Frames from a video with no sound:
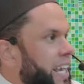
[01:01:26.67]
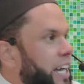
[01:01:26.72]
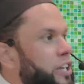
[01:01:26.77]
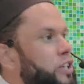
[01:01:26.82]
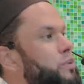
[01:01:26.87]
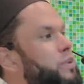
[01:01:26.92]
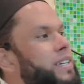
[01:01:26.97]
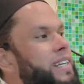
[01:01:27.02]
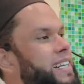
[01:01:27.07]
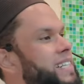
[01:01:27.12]

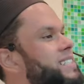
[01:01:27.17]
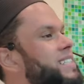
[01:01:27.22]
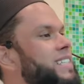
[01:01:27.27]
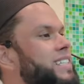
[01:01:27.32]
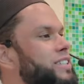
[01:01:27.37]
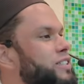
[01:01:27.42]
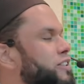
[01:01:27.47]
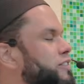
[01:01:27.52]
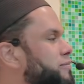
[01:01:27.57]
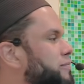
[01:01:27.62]
Now you're a
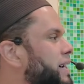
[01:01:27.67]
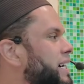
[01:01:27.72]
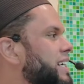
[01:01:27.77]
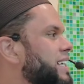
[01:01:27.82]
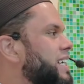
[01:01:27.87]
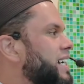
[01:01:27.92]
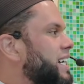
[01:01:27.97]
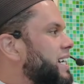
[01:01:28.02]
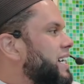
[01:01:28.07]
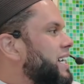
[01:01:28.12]
resident of
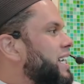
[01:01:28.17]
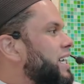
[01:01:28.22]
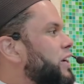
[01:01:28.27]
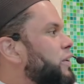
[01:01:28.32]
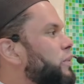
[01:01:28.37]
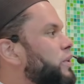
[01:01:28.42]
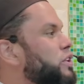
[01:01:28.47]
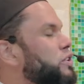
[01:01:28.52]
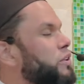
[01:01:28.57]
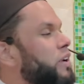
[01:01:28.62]
Makkah.
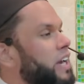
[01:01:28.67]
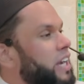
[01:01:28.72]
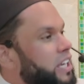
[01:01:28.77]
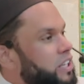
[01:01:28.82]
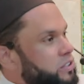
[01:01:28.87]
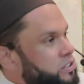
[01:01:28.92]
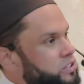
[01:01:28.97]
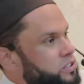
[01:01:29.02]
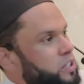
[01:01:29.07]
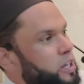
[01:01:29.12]
When your
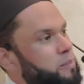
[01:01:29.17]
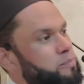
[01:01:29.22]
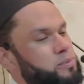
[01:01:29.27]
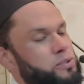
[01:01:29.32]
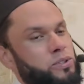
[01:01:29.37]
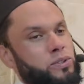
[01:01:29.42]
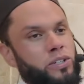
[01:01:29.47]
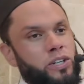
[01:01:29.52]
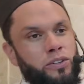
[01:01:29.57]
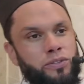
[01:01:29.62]
hayd
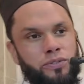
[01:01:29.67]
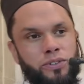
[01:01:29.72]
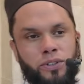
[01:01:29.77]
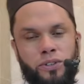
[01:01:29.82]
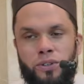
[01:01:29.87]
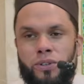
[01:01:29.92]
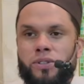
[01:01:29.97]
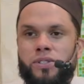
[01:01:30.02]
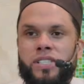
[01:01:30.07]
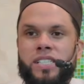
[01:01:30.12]
stops, you go
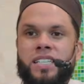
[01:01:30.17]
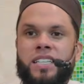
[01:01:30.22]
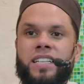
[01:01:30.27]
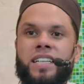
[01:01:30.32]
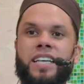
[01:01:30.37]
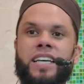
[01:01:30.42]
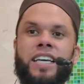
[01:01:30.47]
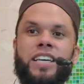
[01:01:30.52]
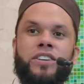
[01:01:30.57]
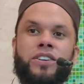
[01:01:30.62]
for your
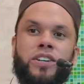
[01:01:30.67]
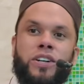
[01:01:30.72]
ghusl,